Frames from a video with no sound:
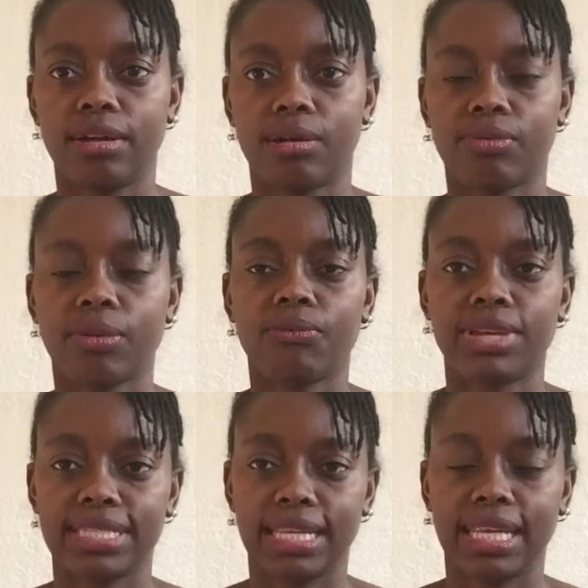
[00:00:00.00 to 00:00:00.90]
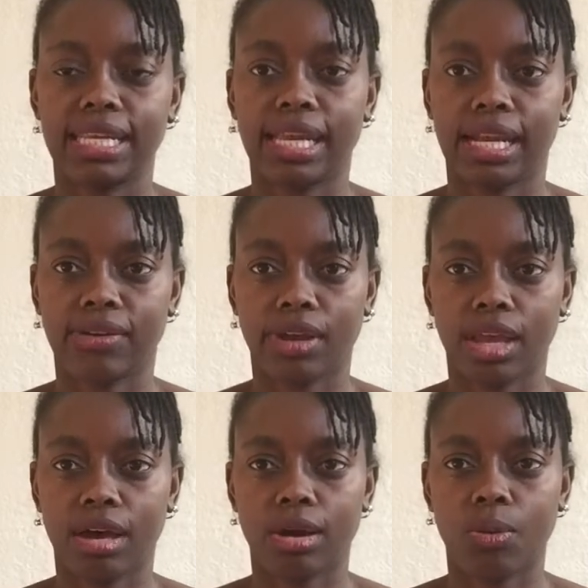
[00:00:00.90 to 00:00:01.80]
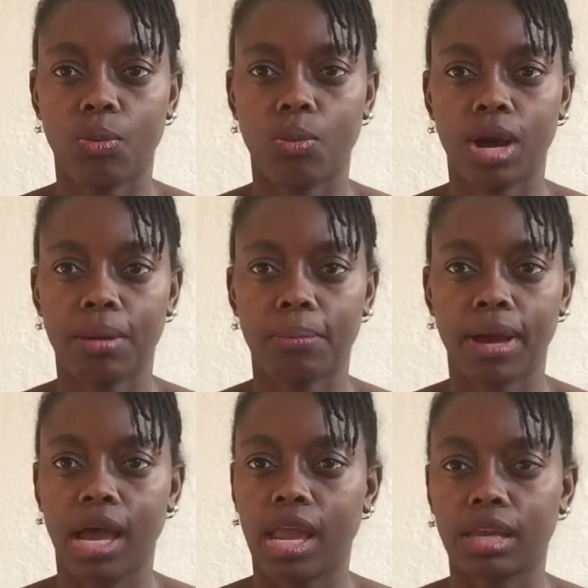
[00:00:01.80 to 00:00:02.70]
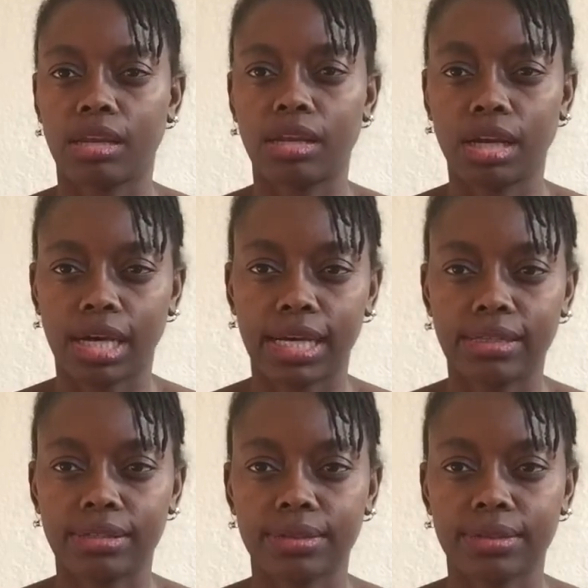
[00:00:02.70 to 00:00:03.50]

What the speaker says: from visiting the area what my gut